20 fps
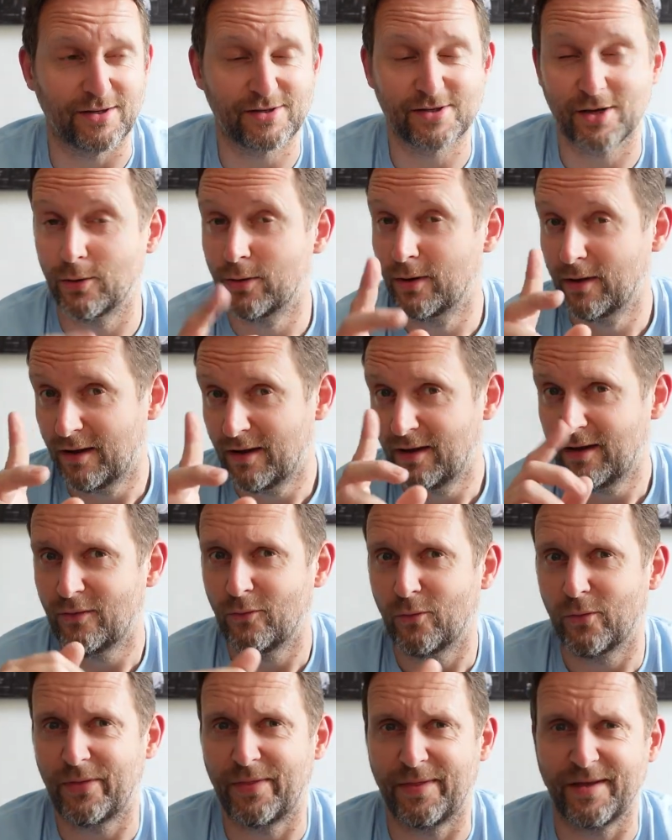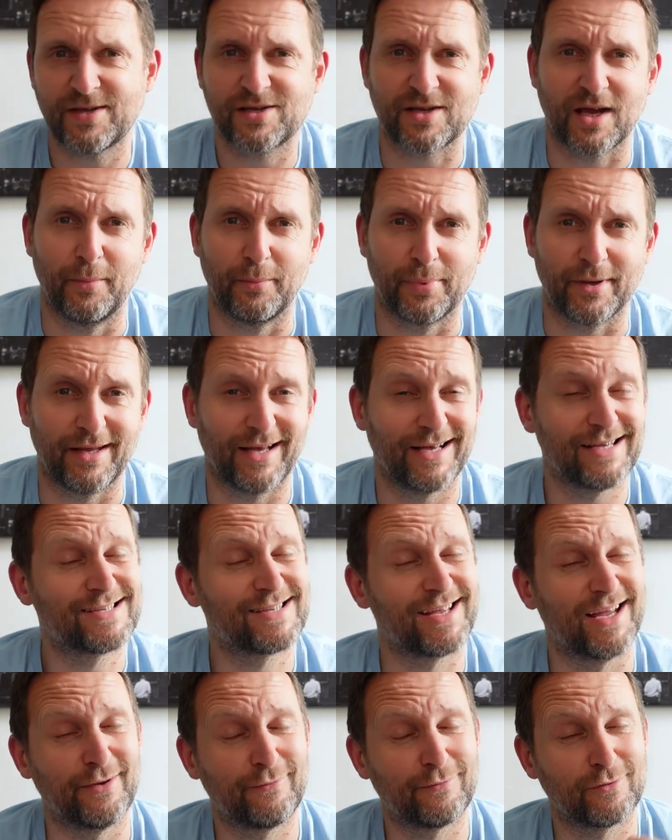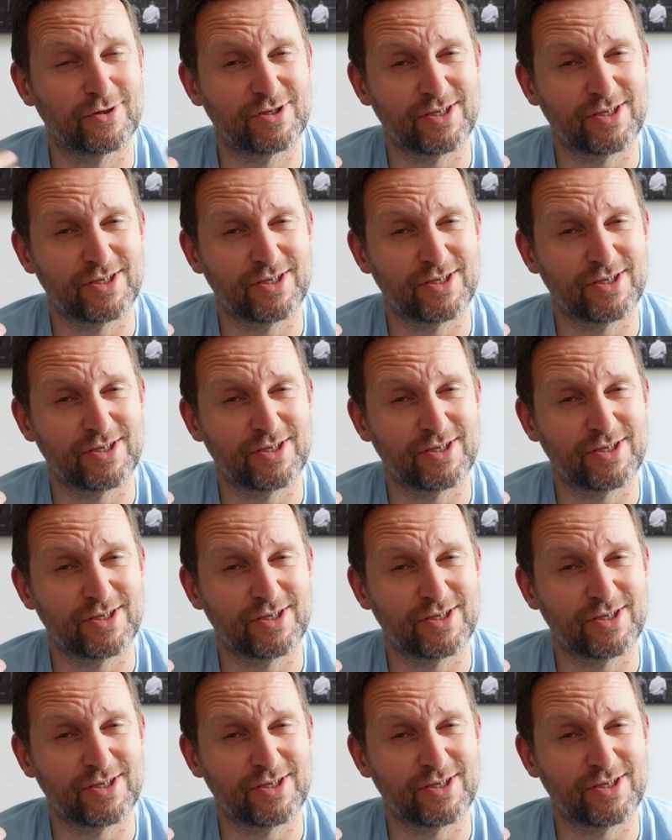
So with this company, I stayed for